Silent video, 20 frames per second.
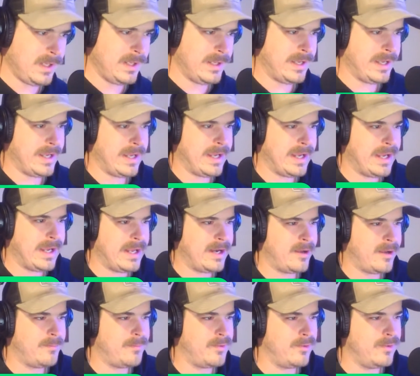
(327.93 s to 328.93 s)
and
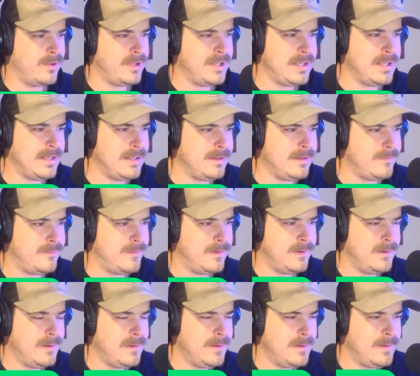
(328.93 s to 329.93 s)
I believe
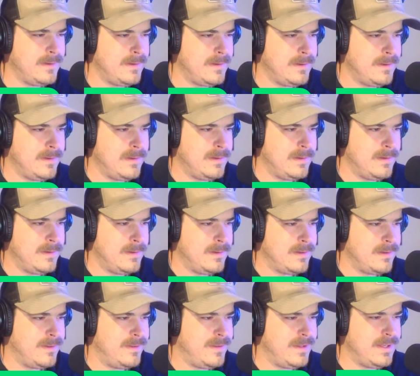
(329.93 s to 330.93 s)

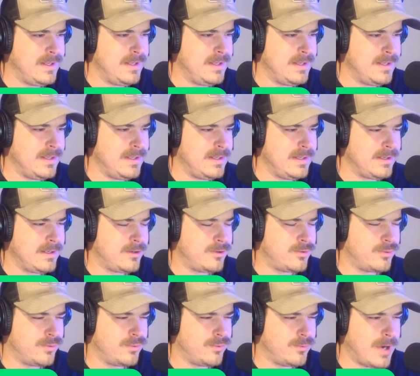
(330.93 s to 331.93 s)
the
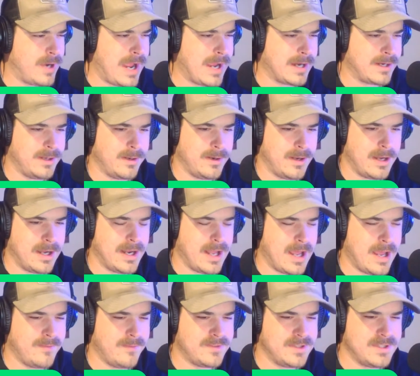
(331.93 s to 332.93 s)
Kraken. I
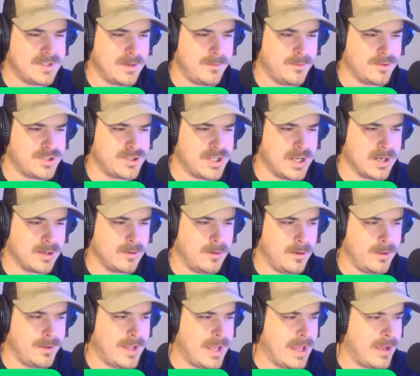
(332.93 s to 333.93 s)
have to double check
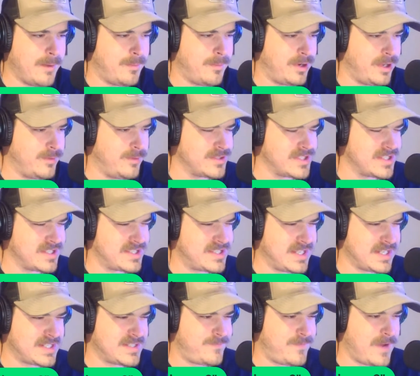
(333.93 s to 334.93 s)
on that, but it was a
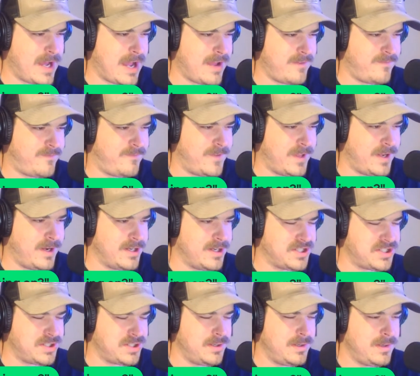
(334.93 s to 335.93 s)
6-5
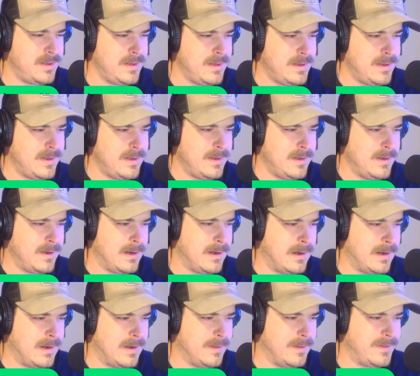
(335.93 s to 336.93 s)
finish.
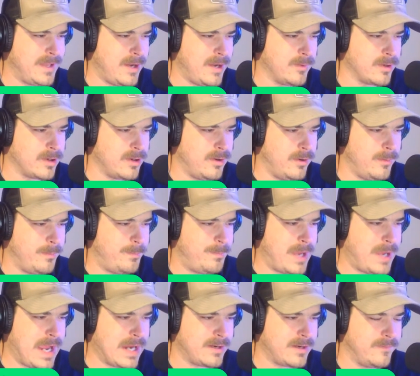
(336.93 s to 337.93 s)
They were going
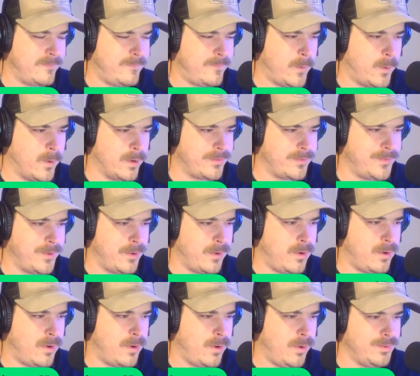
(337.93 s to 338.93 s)
back and forth the
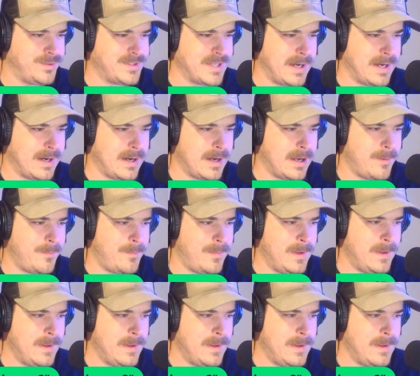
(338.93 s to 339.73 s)
whole time.